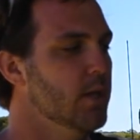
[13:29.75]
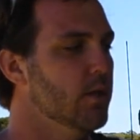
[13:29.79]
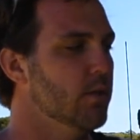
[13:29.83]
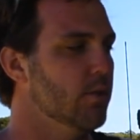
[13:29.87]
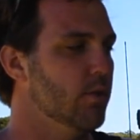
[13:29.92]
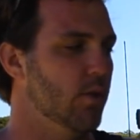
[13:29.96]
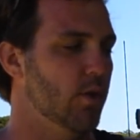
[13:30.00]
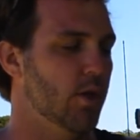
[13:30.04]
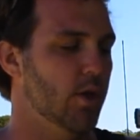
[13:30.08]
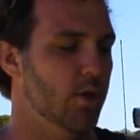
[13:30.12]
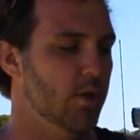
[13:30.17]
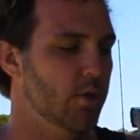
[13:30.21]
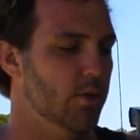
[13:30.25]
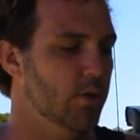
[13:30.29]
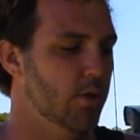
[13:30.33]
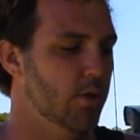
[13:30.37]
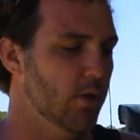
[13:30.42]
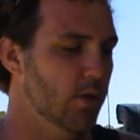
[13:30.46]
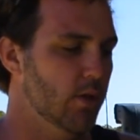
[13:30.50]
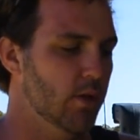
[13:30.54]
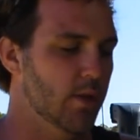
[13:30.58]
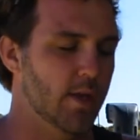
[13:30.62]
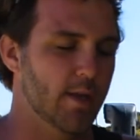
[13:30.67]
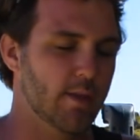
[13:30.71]
So
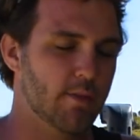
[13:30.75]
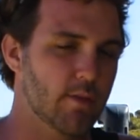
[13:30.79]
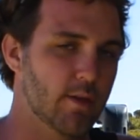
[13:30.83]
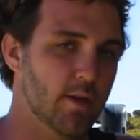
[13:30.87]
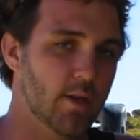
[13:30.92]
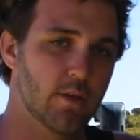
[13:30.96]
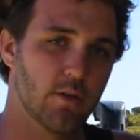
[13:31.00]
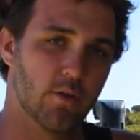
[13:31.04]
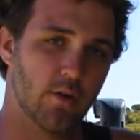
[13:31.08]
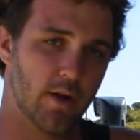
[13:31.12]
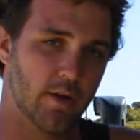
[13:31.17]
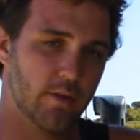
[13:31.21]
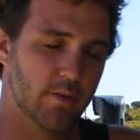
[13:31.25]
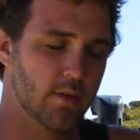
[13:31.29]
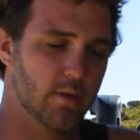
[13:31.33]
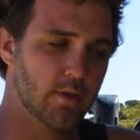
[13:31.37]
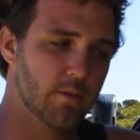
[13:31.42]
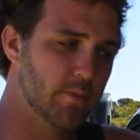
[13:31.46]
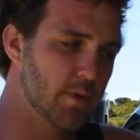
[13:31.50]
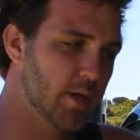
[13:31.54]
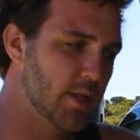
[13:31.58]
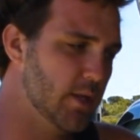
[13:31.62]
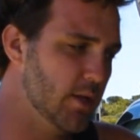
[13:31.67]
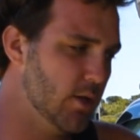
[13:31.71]
that's another great thing
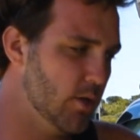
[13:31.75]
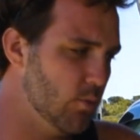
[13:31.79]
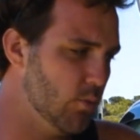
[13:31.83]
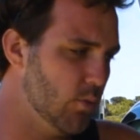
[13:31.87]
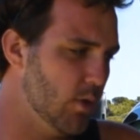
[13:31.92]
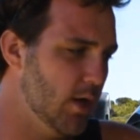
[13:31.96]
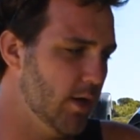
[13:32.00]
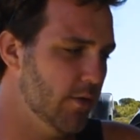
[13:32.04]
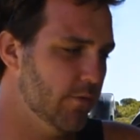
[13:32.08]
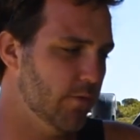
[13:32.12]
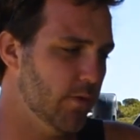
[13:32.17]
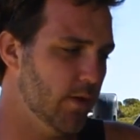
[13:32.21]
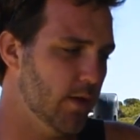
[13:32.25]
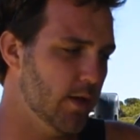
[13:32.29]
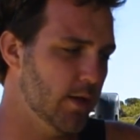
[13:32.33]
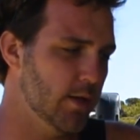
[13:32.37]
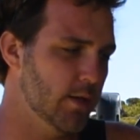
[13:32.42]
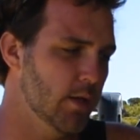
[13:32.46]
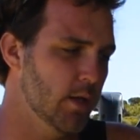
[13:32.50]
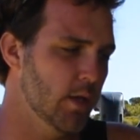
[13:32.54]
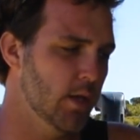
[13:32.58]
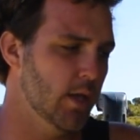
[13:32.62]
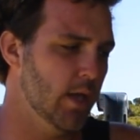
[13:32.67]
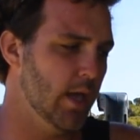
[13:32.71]
about the old Wi-Fi,
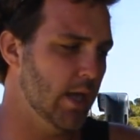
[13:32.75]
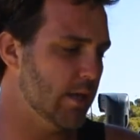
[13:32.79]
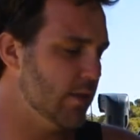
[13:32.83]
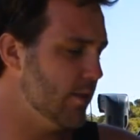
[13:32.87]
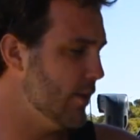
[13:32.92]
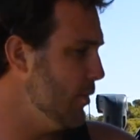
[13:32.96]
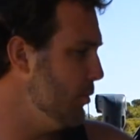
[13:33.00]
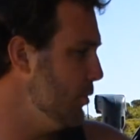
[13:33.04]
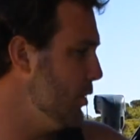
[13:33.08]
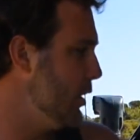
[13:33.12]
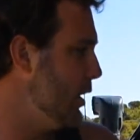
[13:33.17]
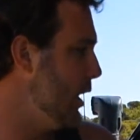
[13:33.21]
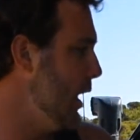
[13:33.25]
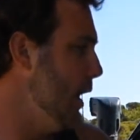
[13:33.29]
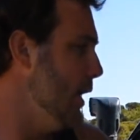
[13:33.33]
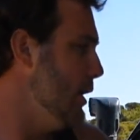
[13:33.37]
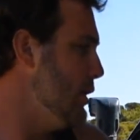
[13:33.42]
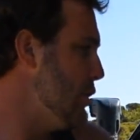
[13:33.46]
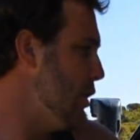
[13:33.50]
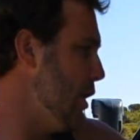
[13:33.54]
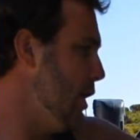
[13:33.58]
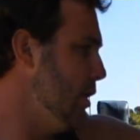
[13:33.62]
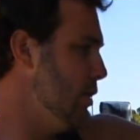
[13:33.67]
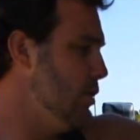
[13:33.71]
except you
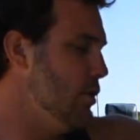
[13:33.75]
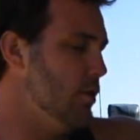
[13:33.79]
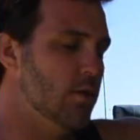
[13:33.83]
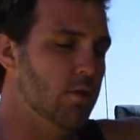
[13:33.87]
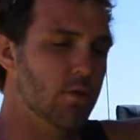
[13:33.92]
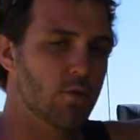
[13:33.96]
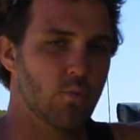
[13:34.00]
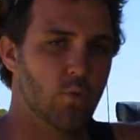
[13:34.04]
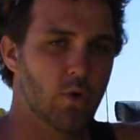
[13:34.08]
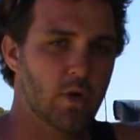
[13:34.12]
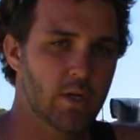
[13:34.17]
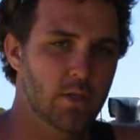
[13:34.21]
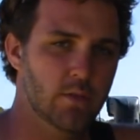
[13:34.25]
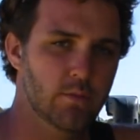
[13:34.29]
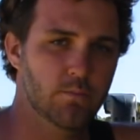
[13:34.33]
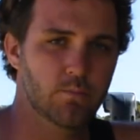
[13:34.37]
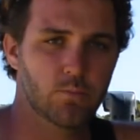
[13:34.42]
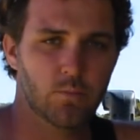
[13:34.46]
can change it as well.